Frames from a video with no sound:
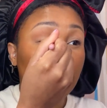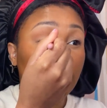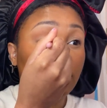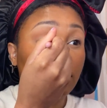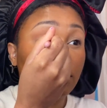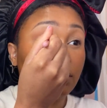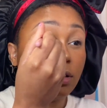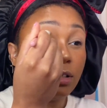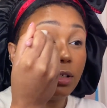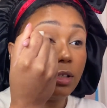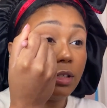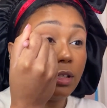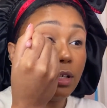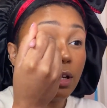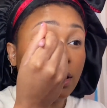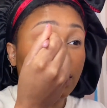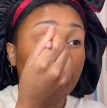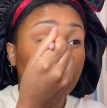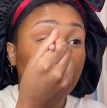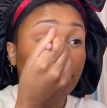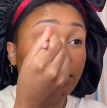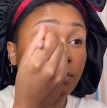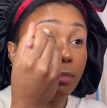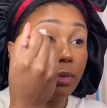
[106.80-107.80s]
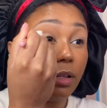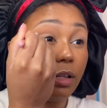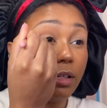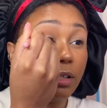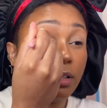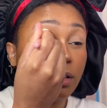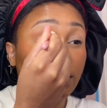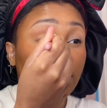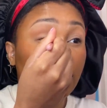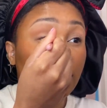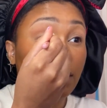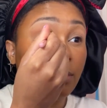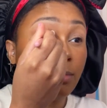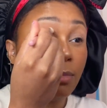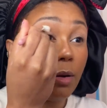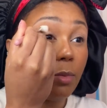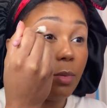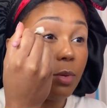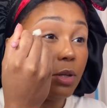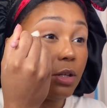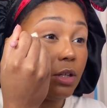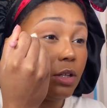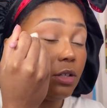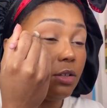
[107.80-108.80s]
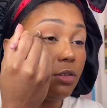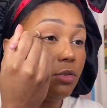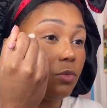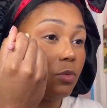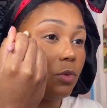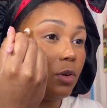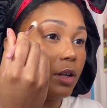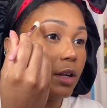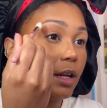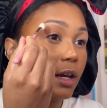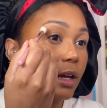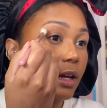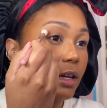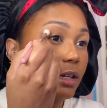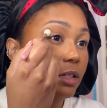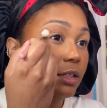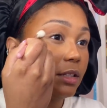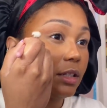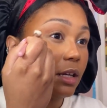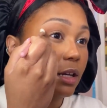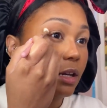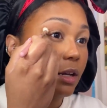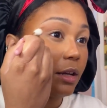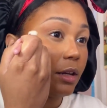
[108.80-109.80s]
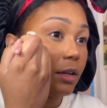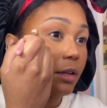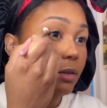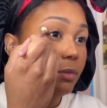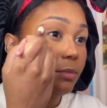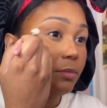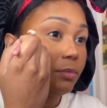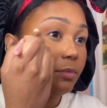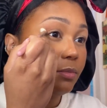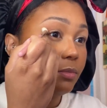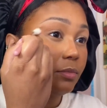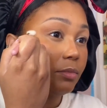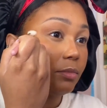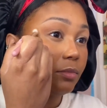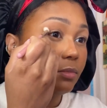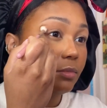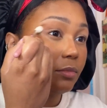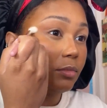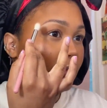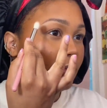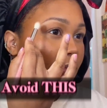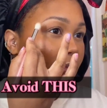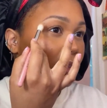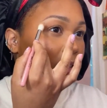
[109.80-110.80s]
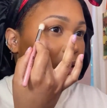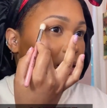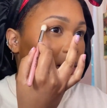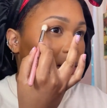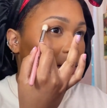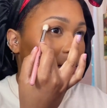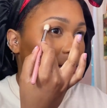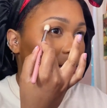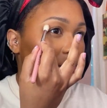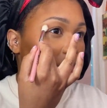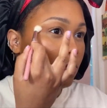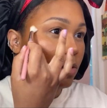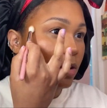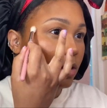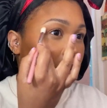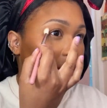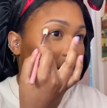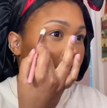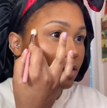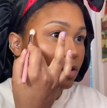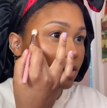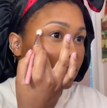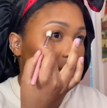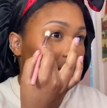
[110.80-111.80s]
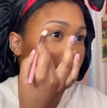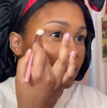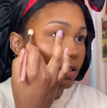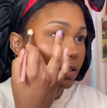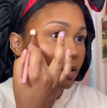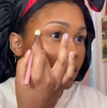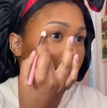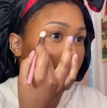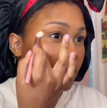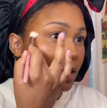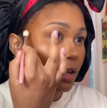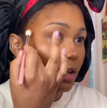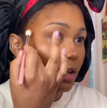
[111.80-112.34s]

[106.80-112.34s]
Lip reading: just nice and blended. I'm probably gonna do one eye at a time. You wanna just